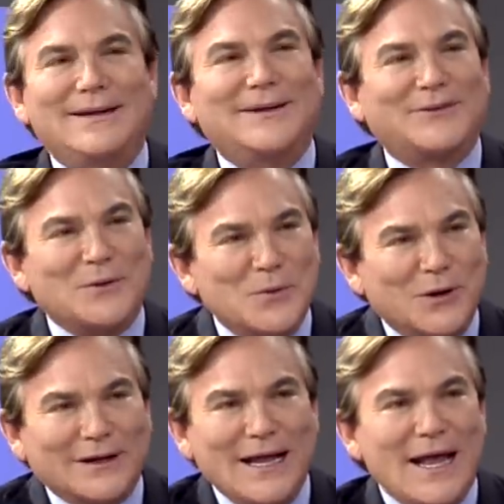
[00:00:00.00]
does it
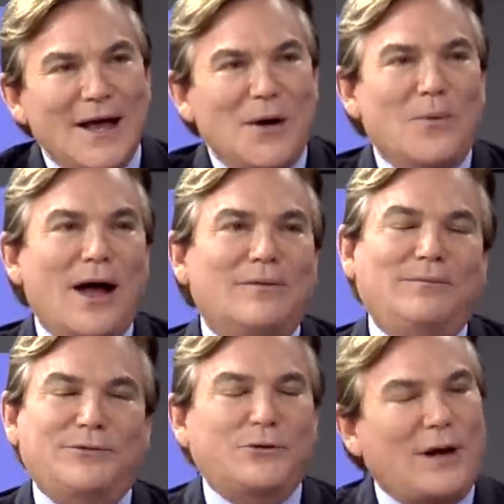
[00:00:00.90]
work? Well,
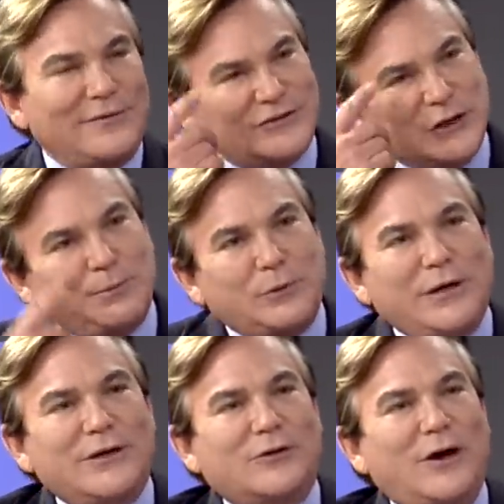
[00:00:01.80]
do I have stupid
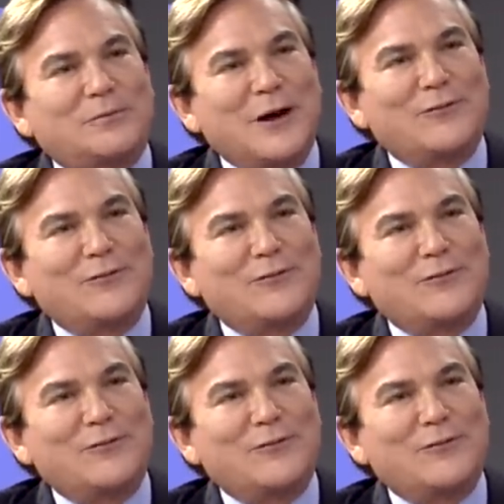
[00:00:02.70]
written across my